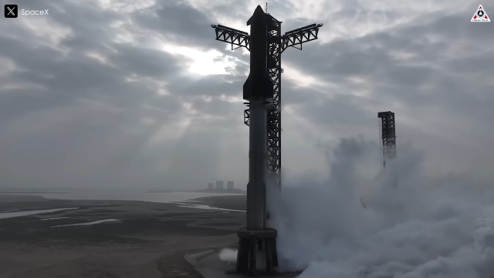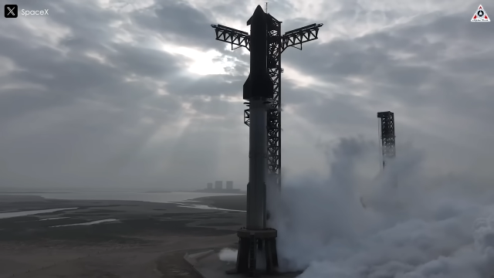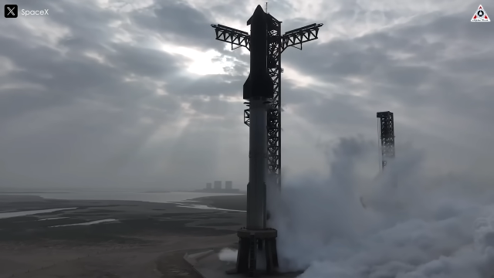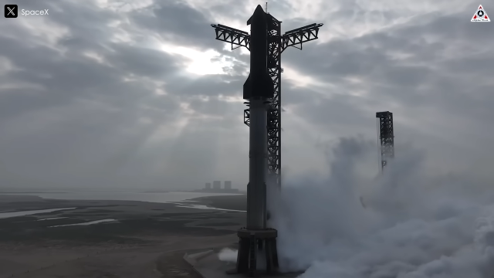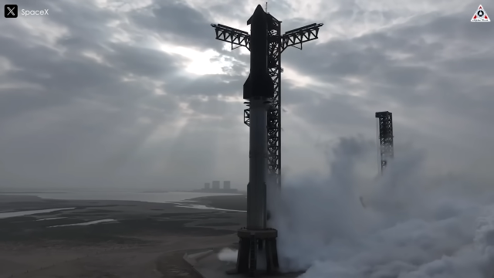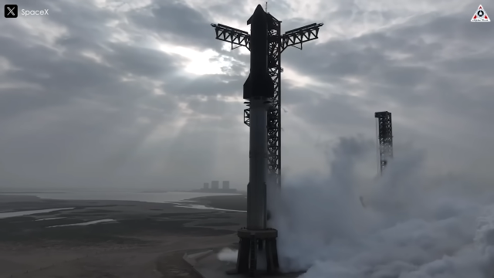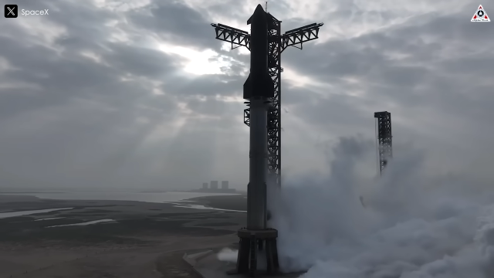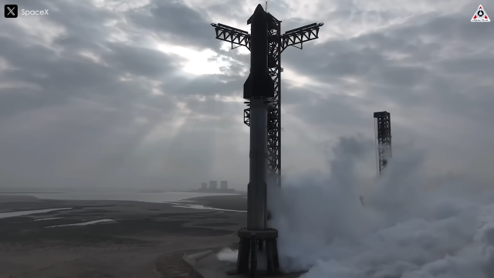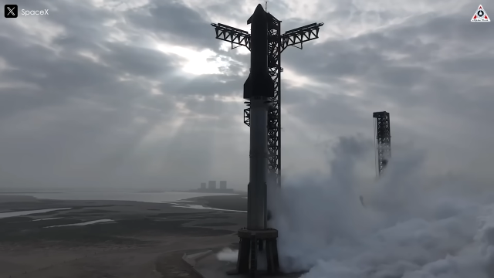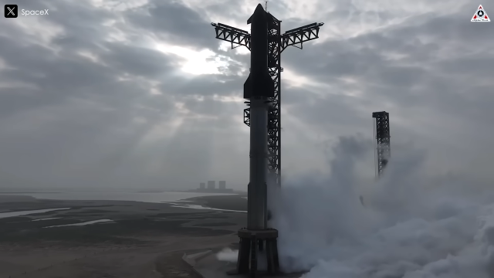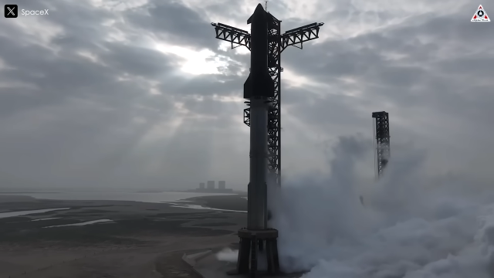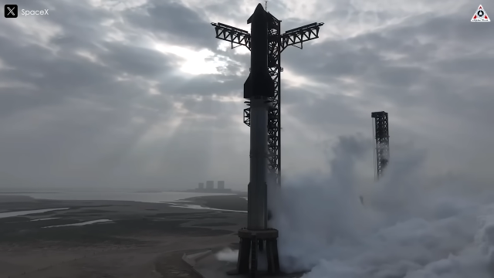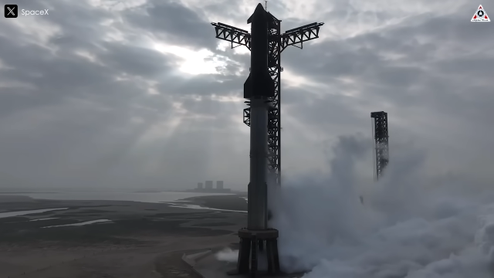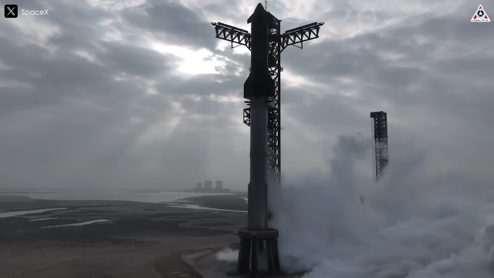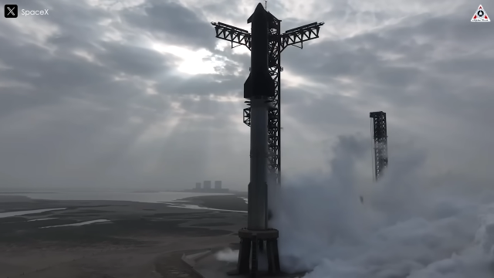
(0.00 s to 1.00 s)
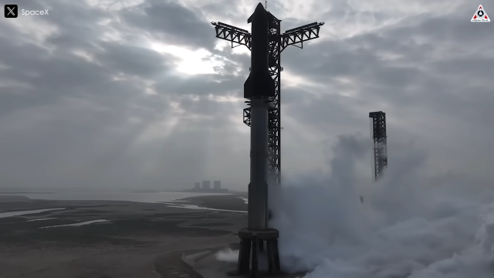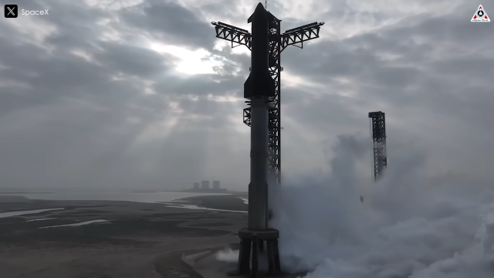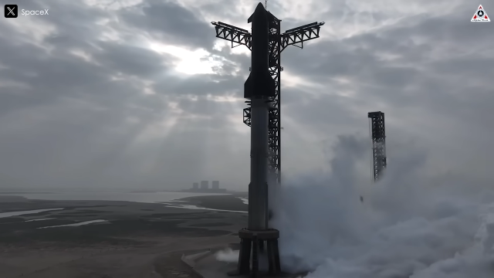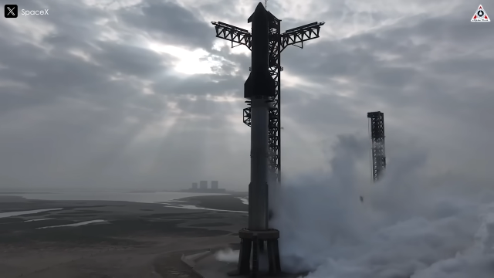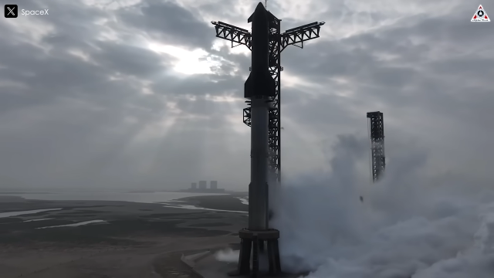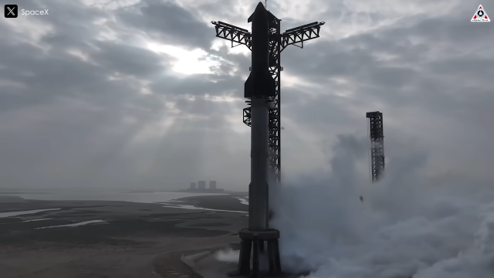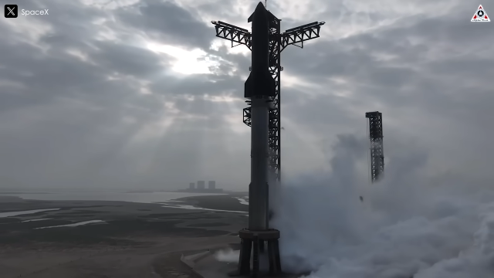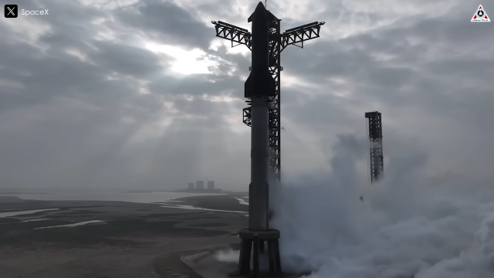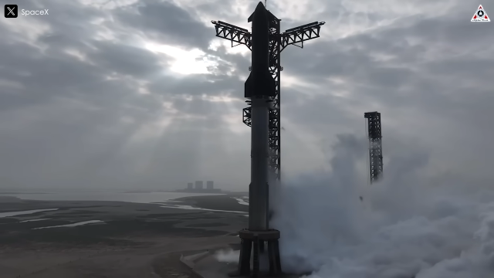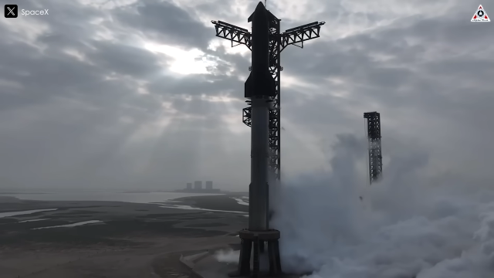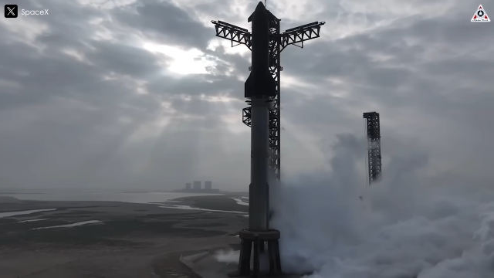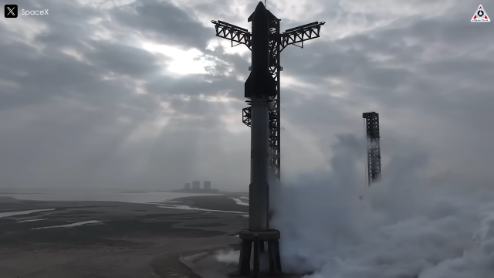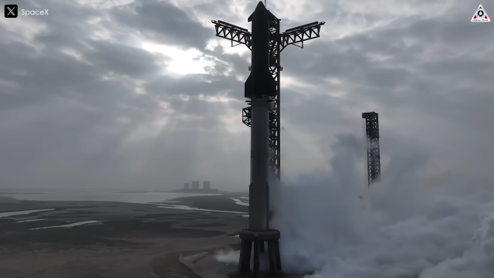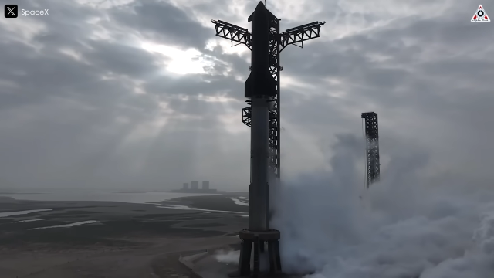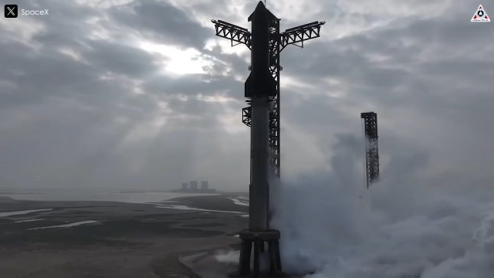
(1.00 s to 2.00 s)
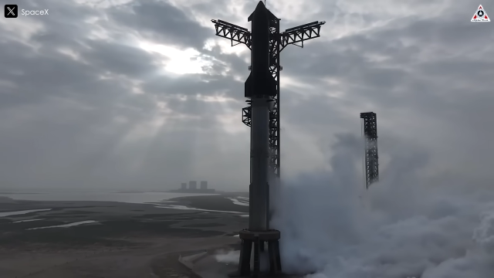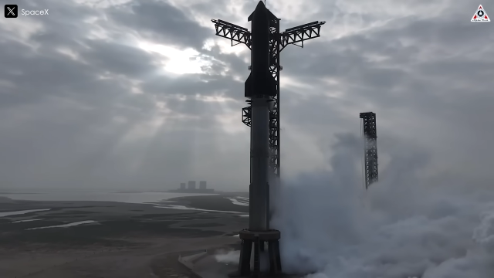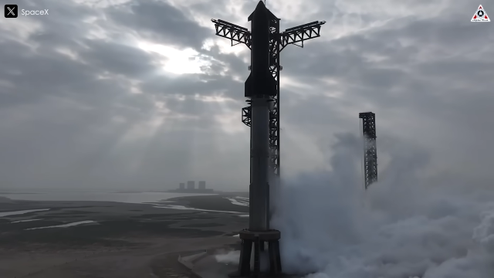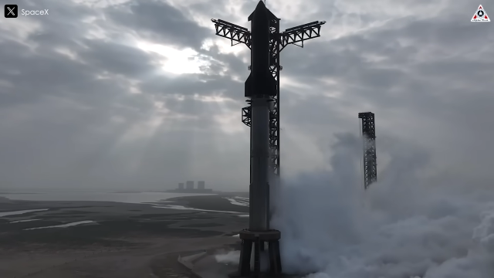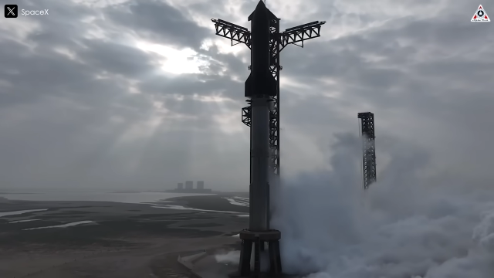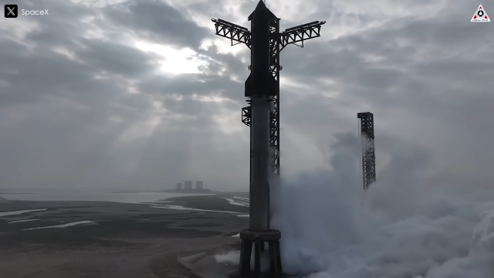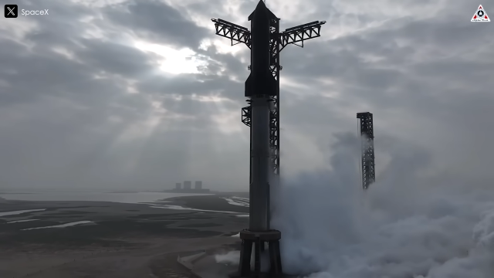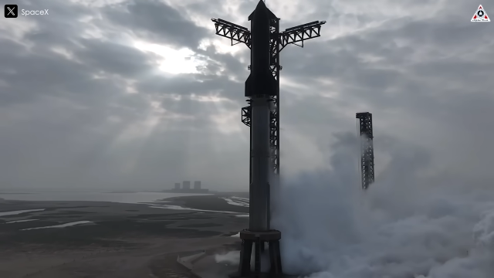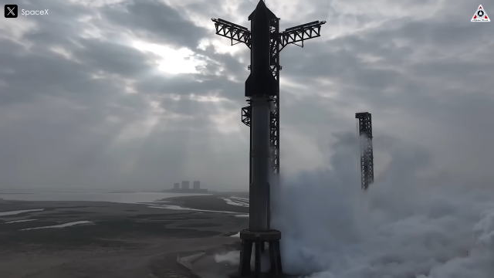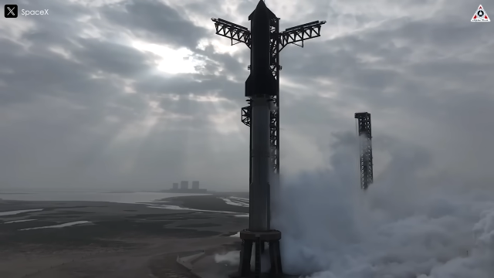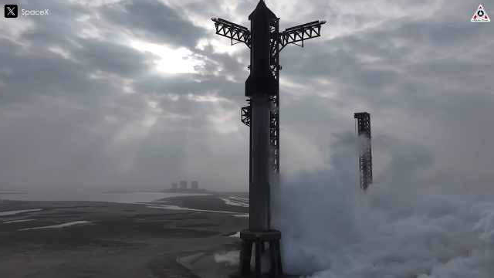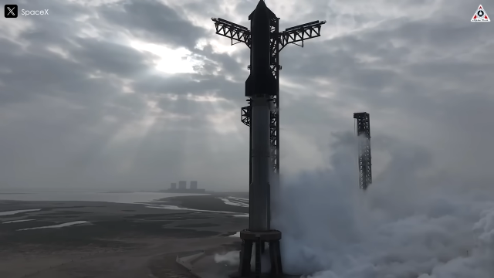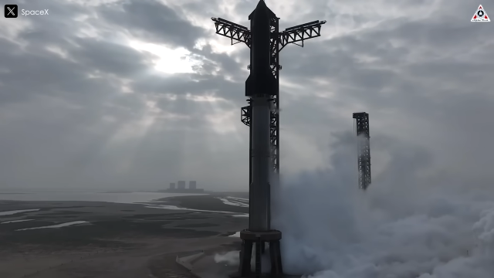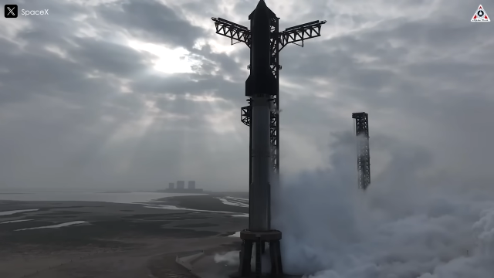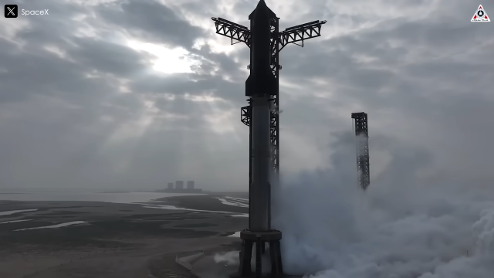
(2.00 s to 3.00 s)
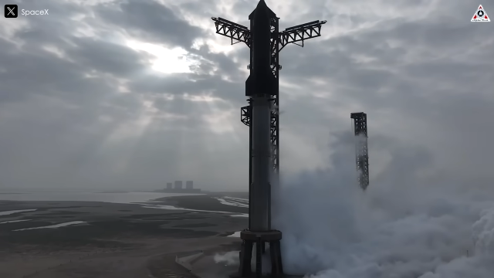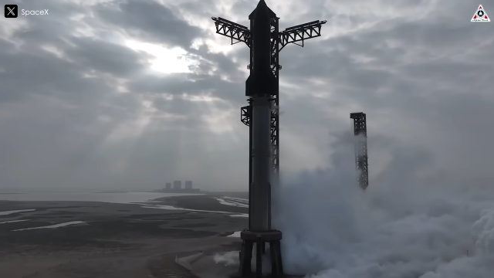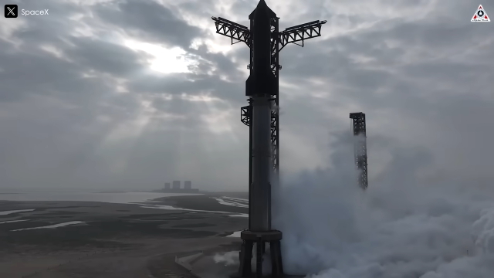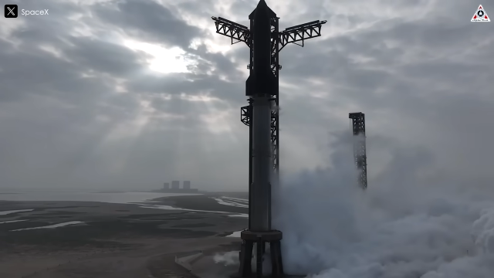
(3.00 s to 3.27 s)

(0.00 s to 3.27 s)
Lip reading: No face is visible, so there are no lips to read.